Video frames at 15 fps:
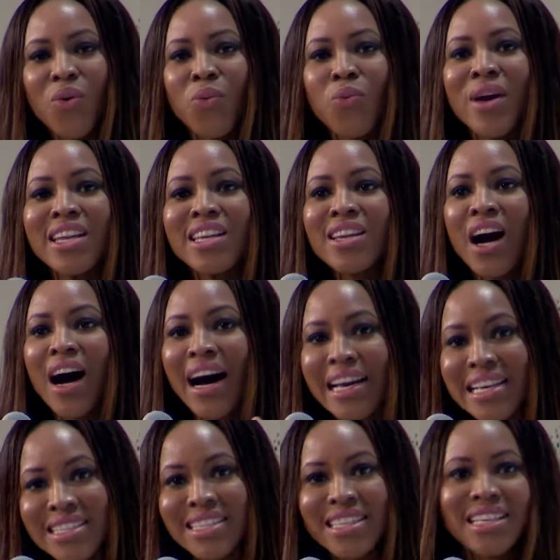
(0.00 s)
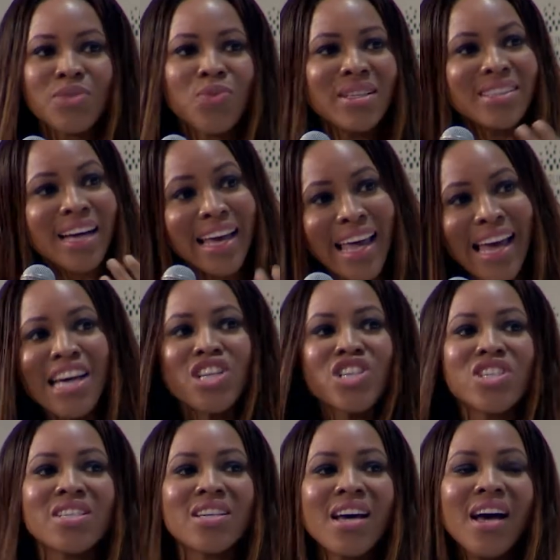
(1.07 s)
When ISIS, when
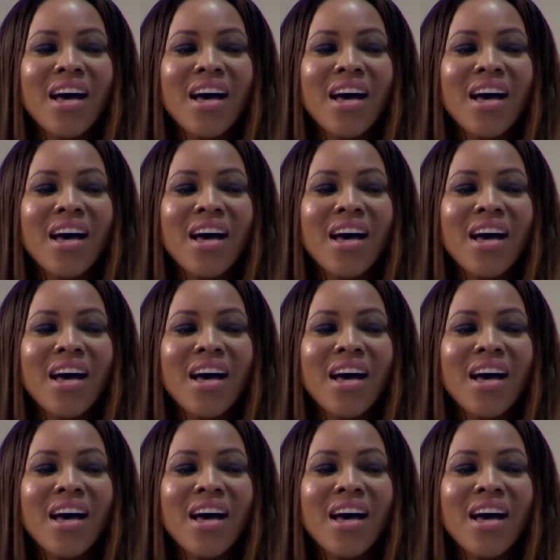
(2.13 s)
Daesh